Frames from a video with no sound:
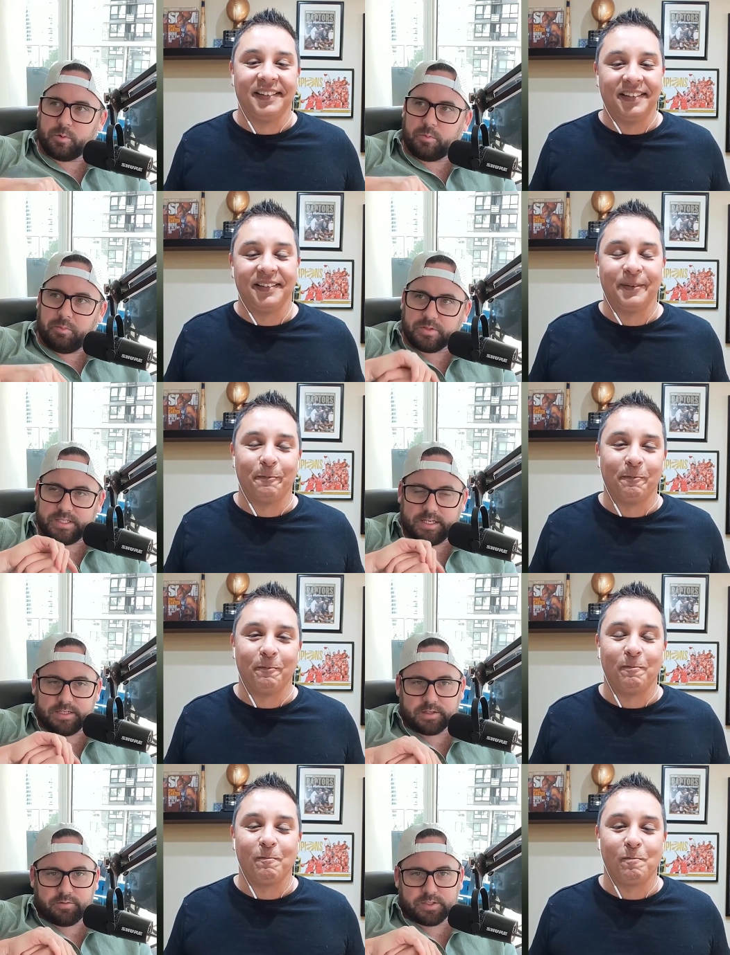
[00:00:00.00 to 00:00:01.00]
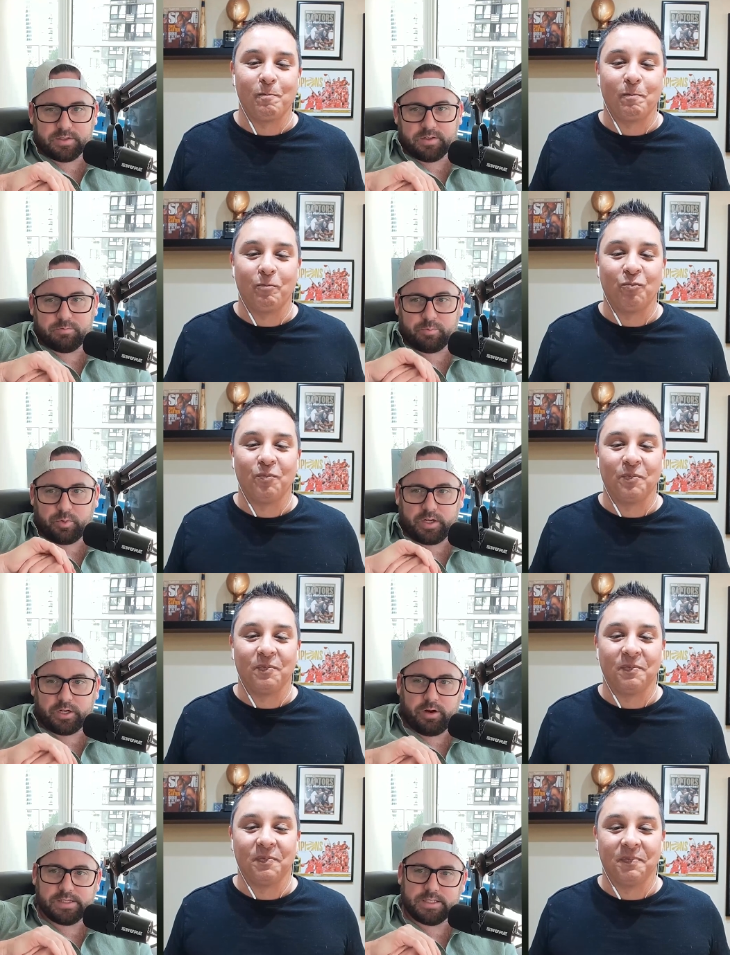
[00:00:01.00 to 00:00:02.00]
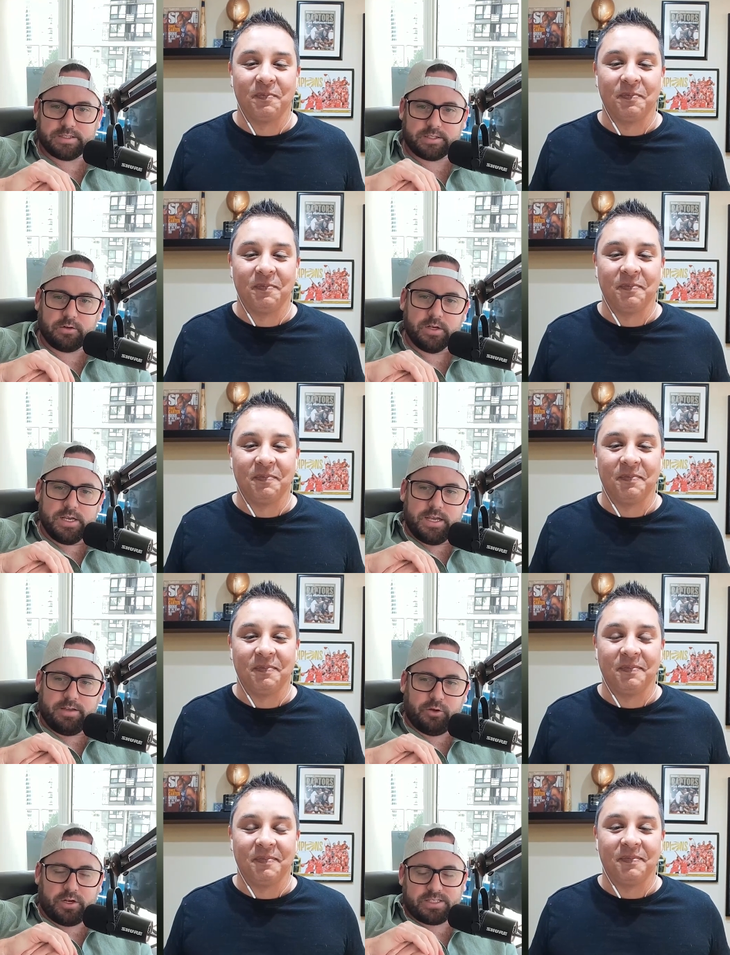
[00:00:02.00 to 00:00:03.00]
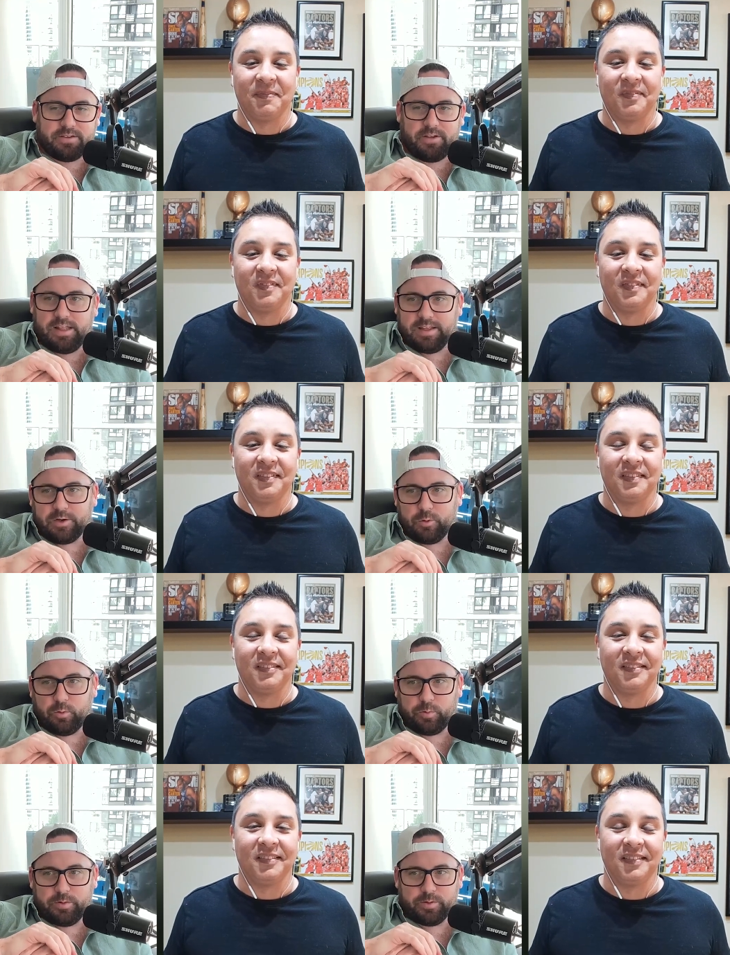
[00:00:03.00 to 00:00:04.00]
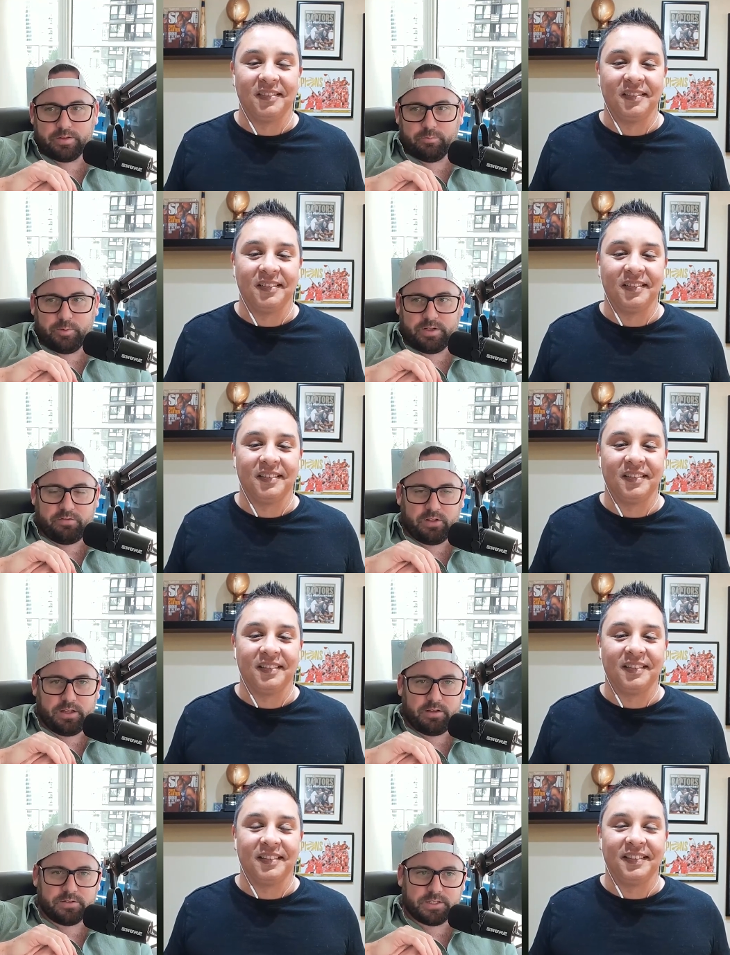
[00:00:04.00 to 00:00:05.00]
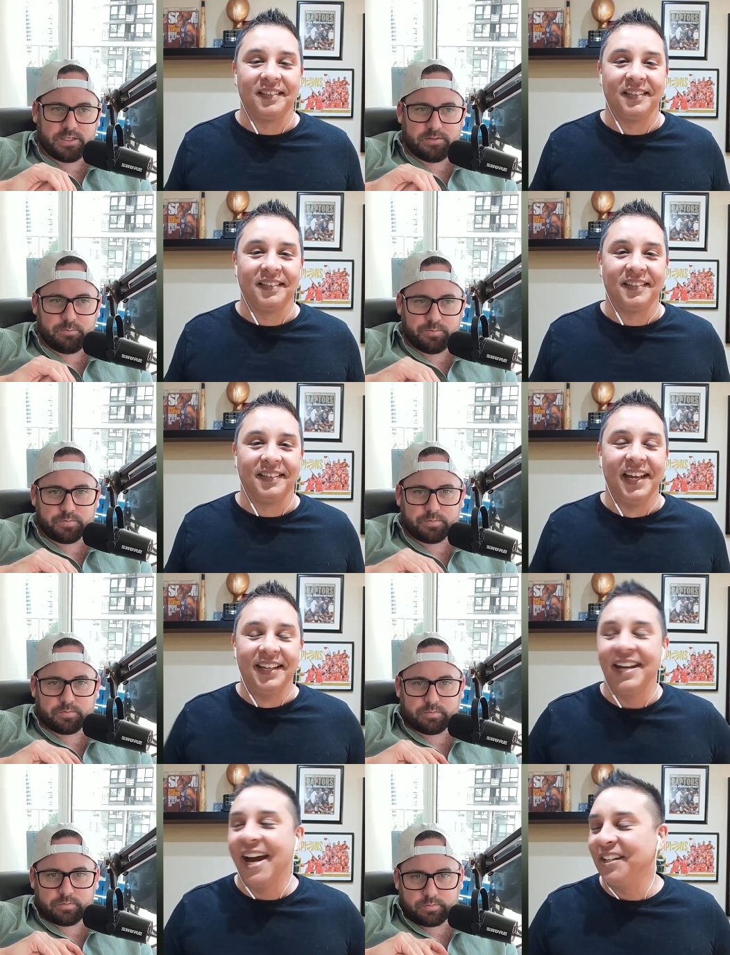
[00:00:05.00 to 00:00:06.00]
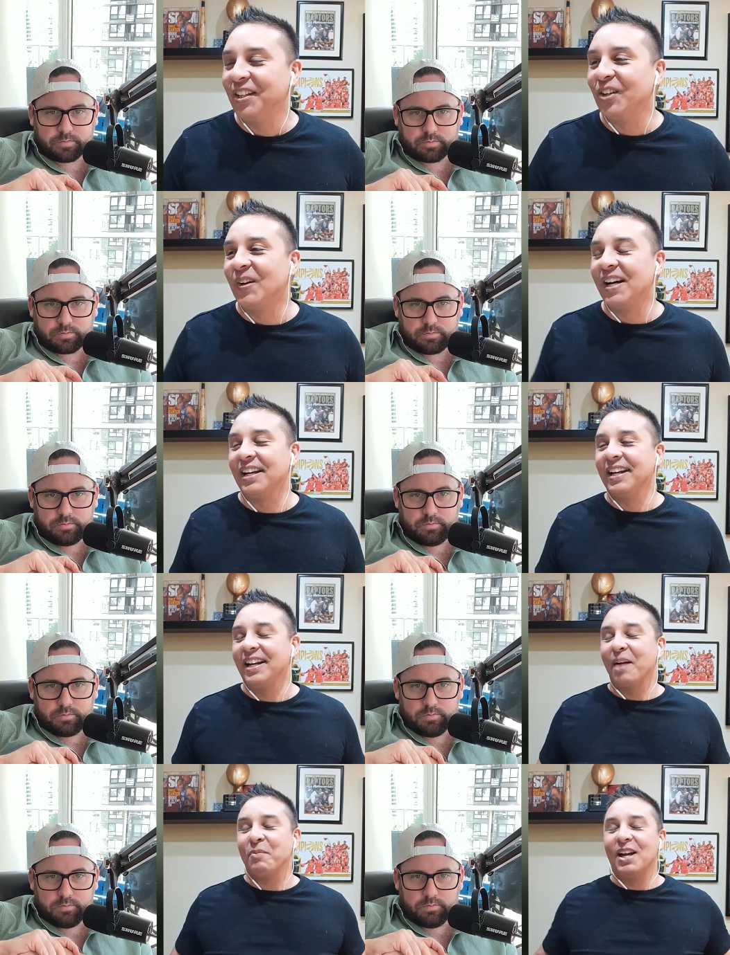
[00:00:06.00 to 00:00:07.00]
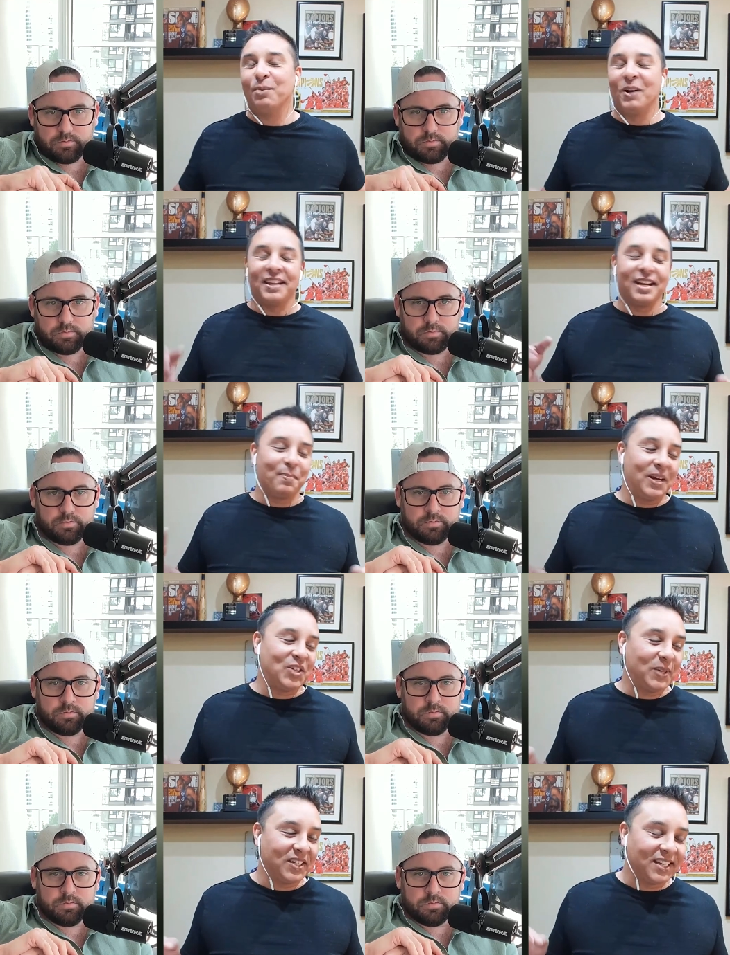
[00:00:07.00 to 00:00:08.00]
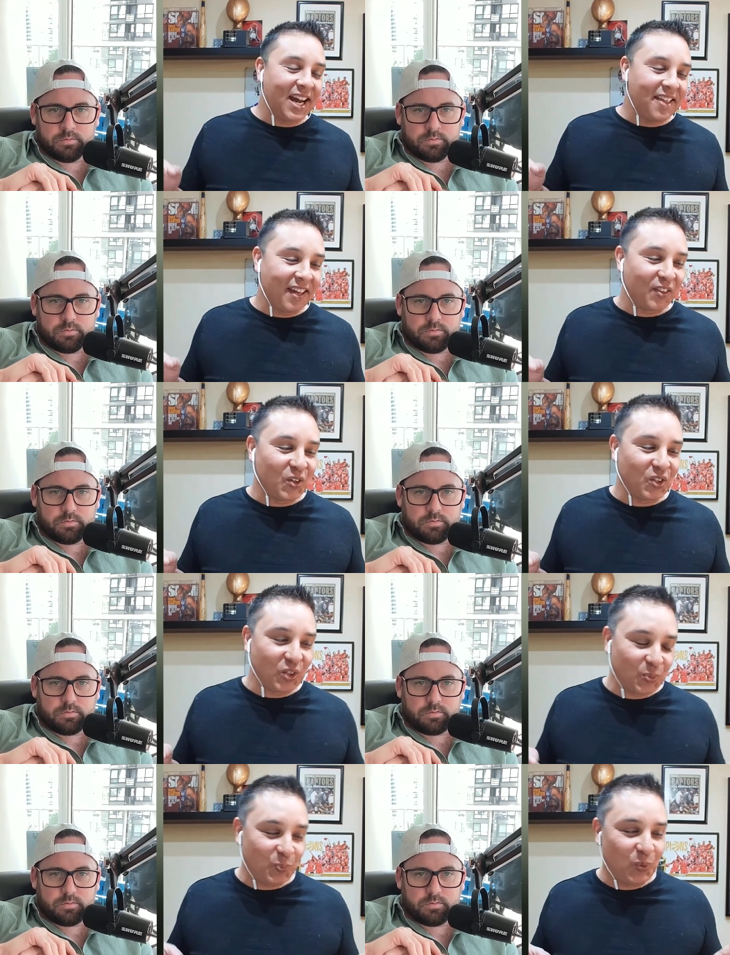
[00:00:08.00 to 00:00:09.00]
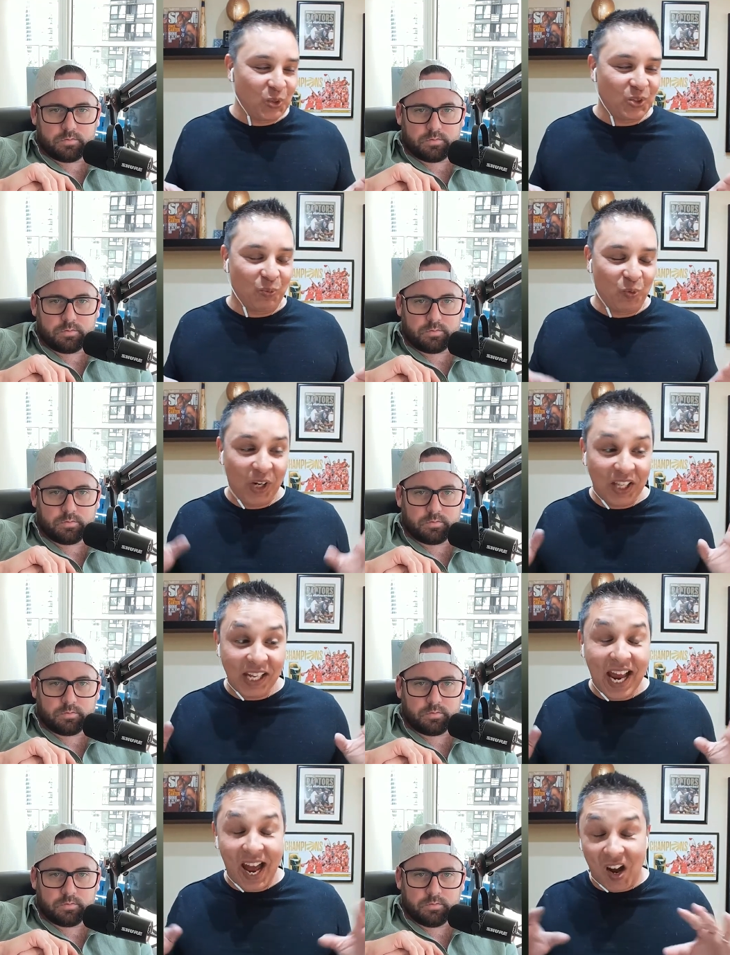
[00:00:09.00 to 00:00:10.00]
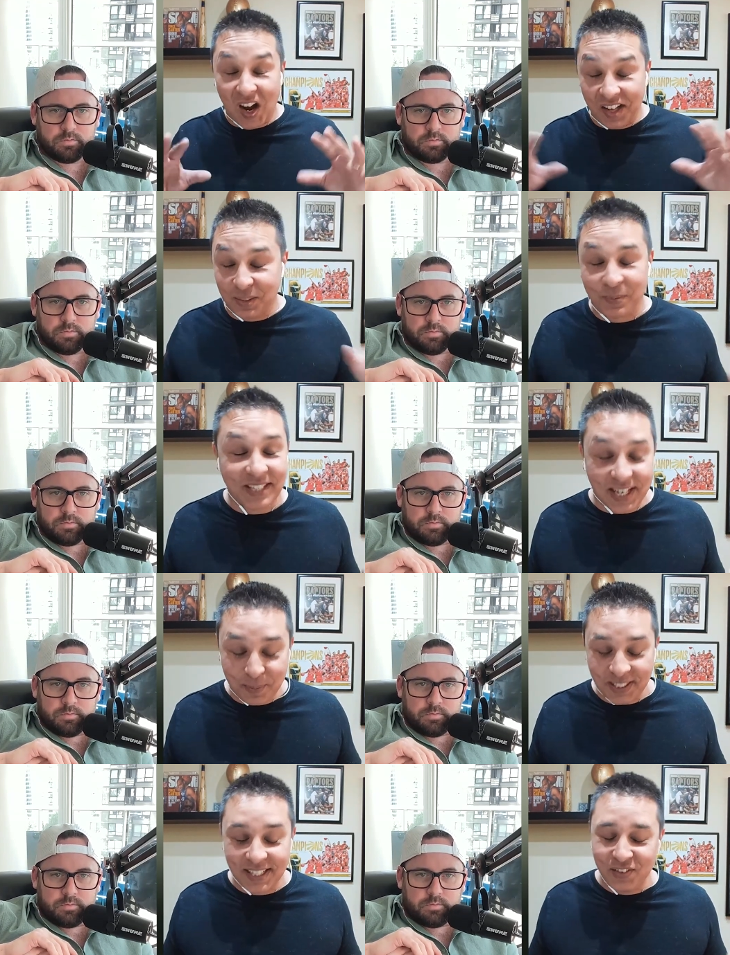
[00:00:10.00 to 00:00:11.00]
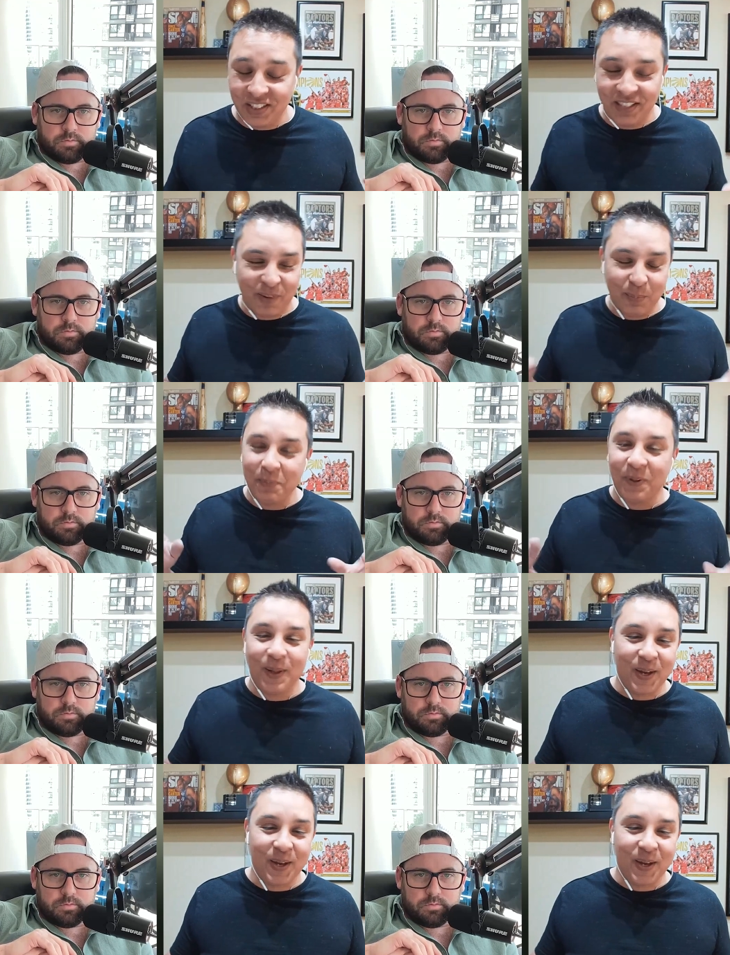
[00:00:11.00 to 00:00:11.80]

Speaker 1: when people see it, it's obviously pretty crazy. So if you guys have anything cool, we would definitely love to see it.
Speaker 2: Yeah, you know, I'm glad you brought that up, Pace, because, yeah, I think there's some really awesome setups that I've seen from people